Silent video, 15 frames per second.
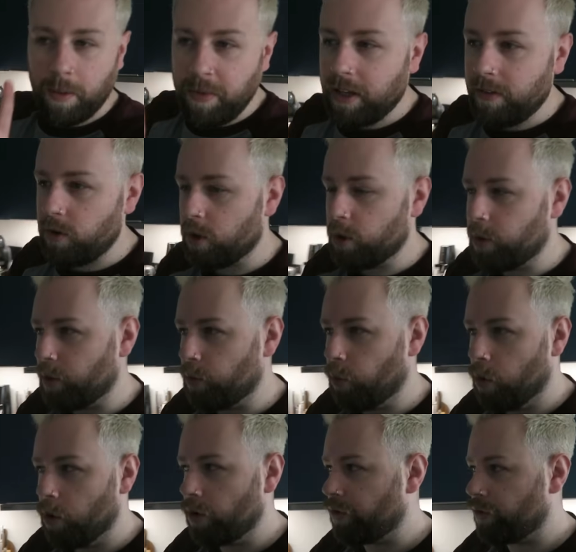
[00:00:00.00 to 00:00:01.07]
me give you a quick
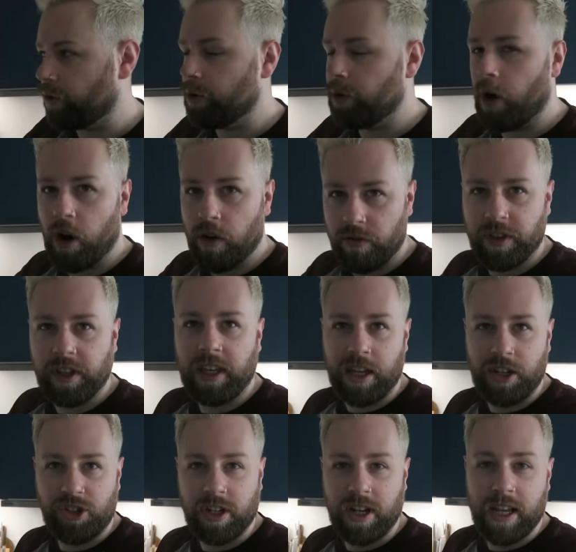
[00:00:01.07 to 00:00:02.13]
walkthrough of the
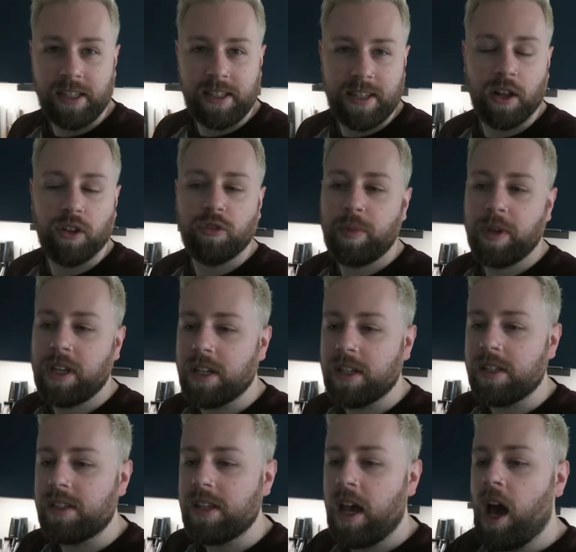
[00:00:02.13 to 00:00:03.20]
kitchen itself,
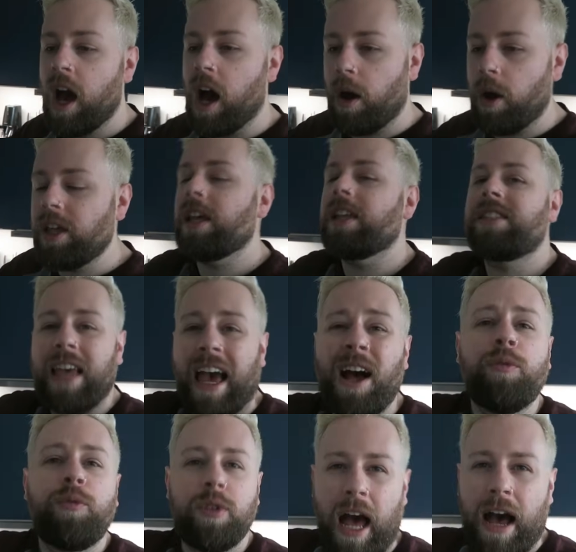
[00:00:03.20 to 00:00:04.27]
because it's
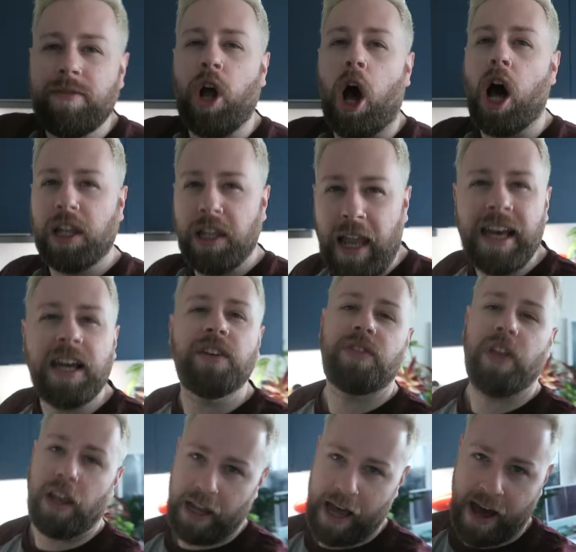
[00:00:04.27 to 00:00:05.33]
helpful to have a lay of
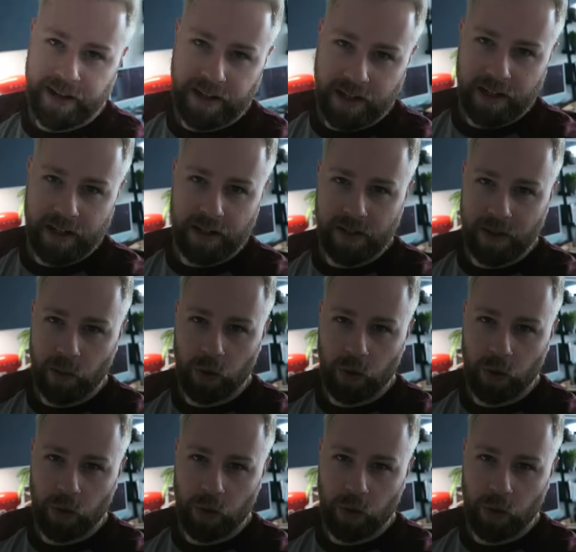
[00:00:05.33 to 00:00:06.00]
the land, as it